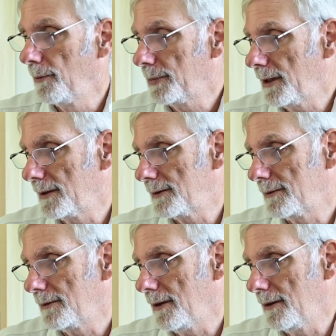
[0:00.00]

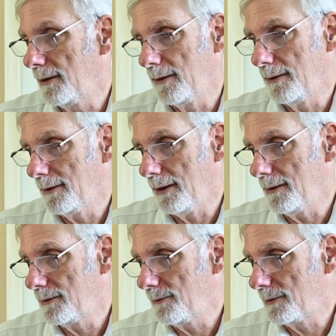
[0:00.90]
Plus, like
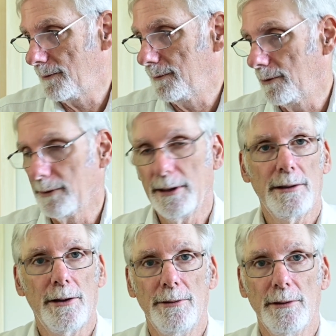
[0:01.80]
this one's fluorine
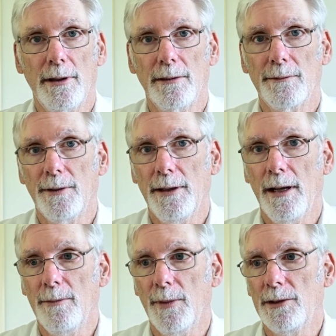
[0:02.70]
coated on the front
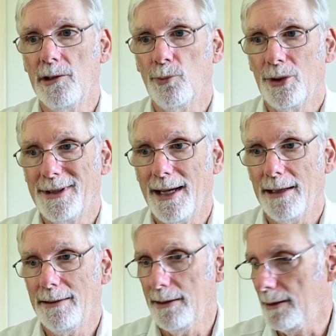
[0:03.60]
element to
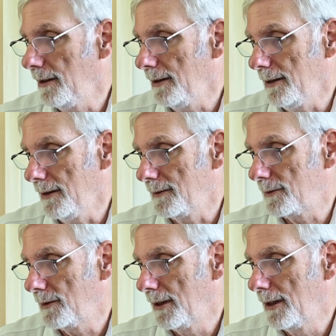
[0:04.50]
protect it against,